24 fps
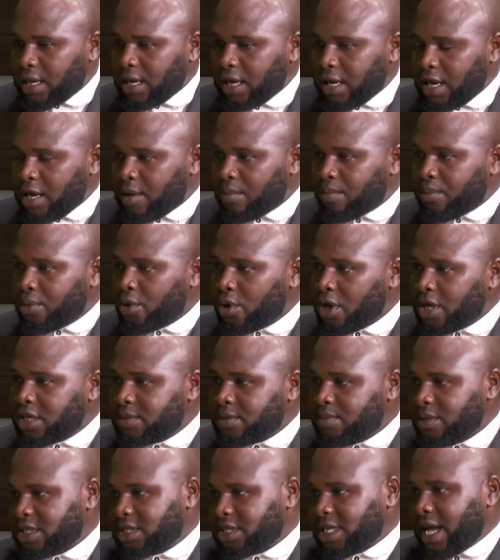employs
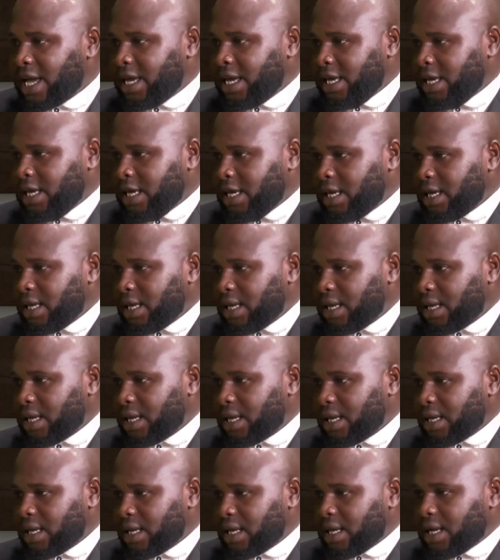Mr. A
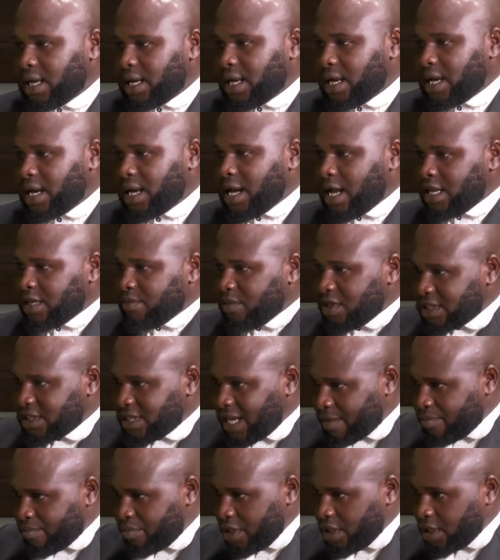and
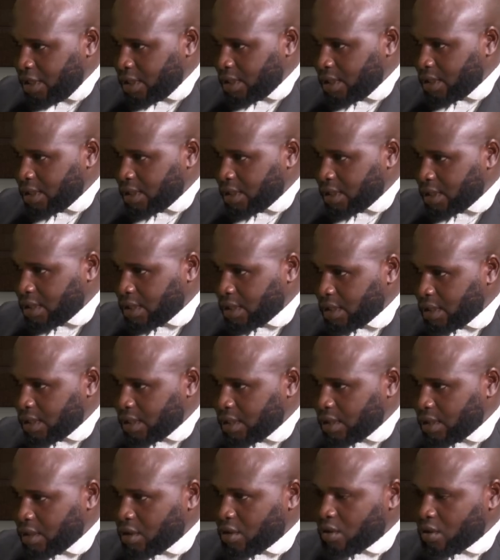Mr. B
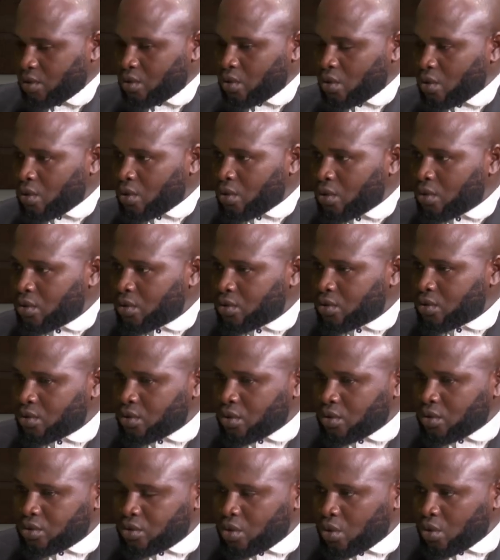to
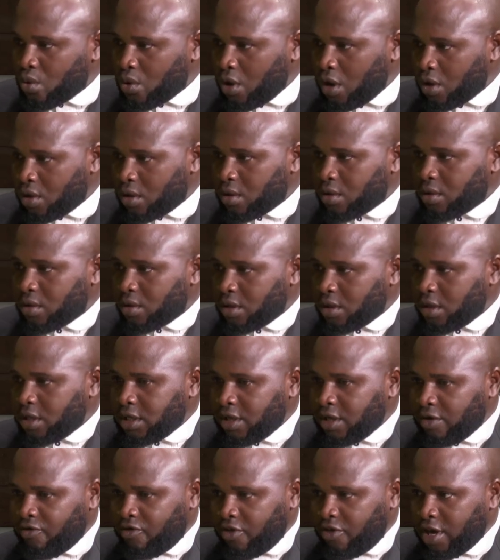work in
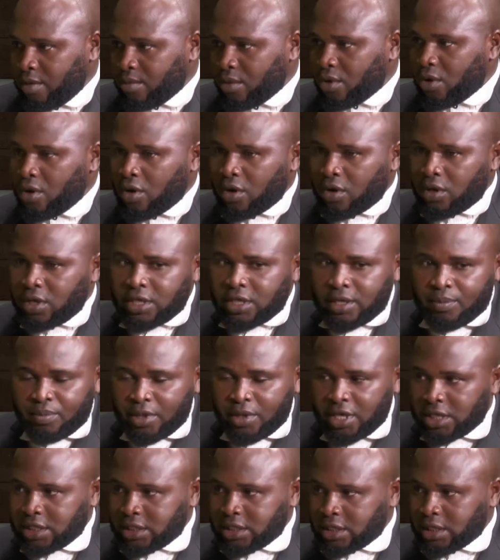a firm or in a
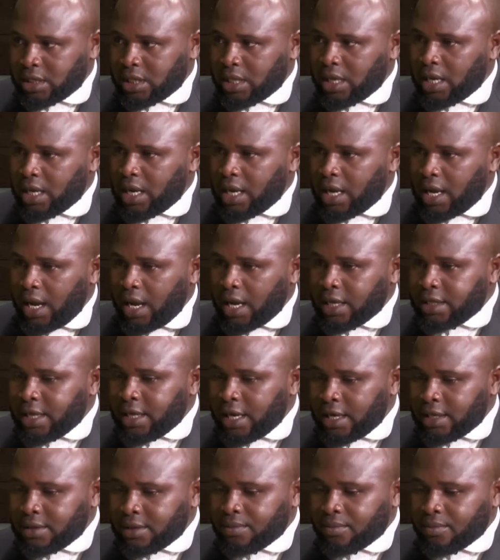place. And
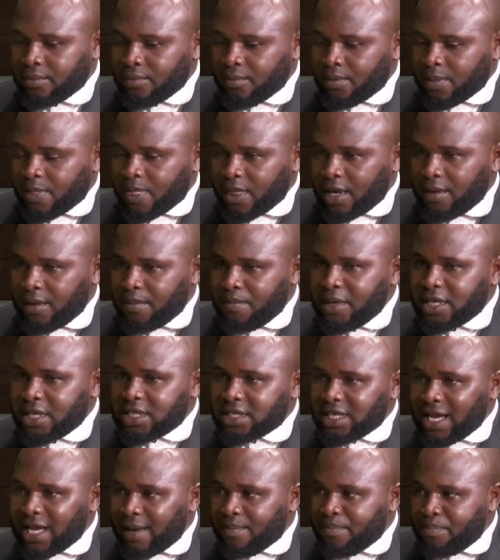then
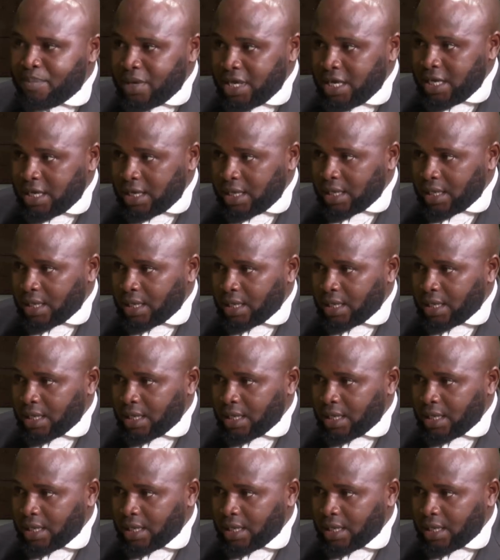Mr. B